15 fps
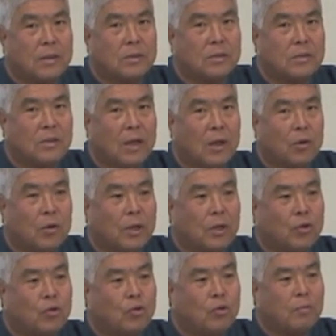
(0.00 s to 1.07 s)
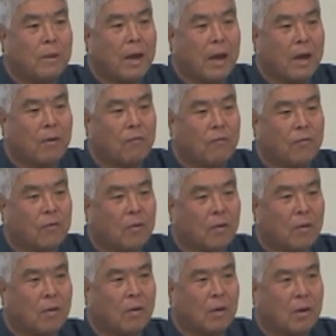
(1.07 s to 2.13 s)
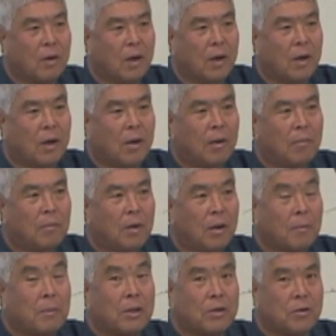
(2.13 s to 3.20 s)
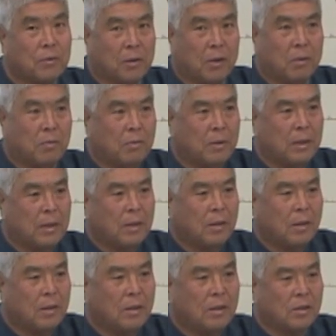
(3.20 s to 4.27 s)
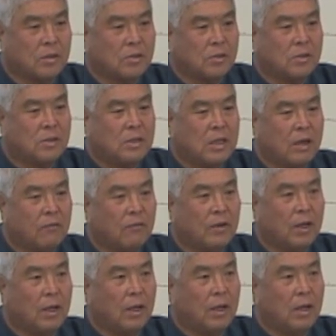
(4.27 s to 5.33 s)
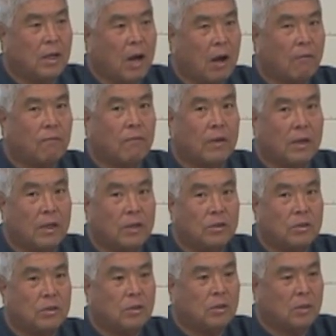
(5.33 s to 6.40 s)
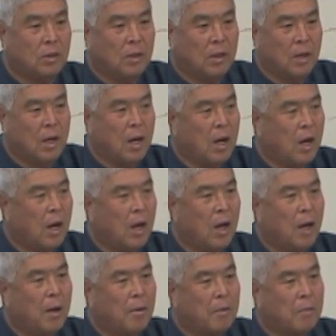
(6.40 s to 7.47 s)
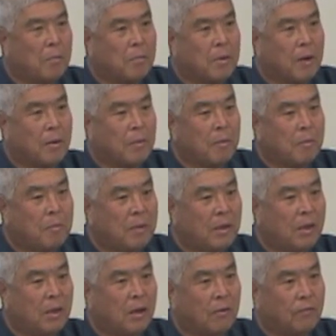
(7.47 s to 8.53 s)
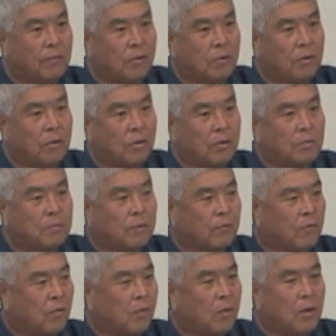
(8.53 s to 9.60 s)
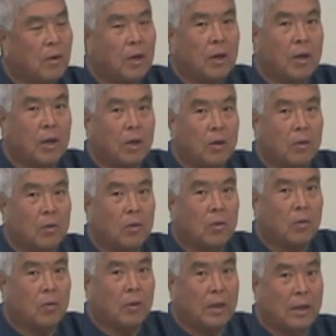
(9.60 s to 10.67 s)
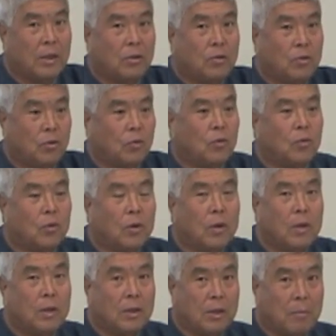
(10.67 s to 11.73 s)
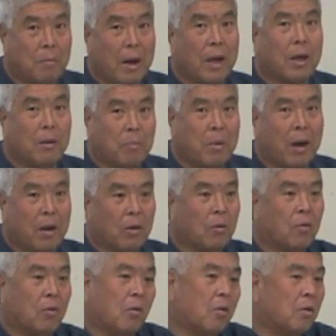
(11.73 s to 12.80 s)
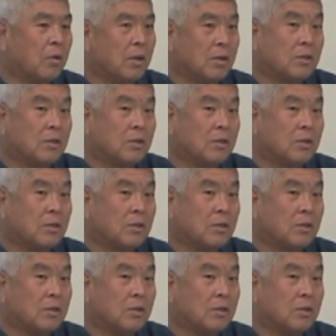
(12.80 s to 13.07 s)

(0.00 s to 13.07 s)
It's not looking too bad for a material. This is definitely not finished. It'll probably be a few years before it'll go into the mica pot or the